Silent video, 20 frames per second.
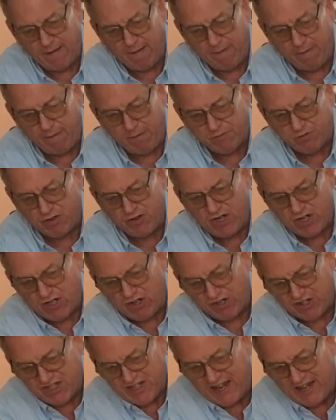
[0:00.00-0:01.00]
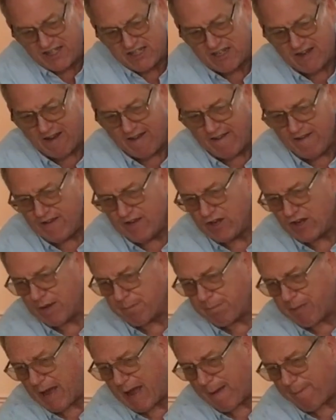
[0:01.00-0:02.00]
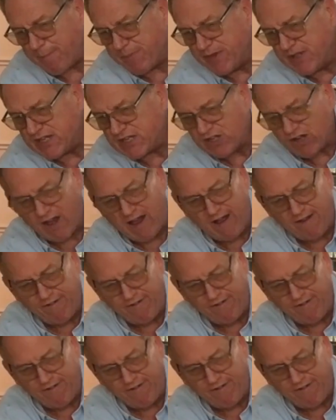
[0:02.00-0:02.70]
traditional sense, you can pop this off,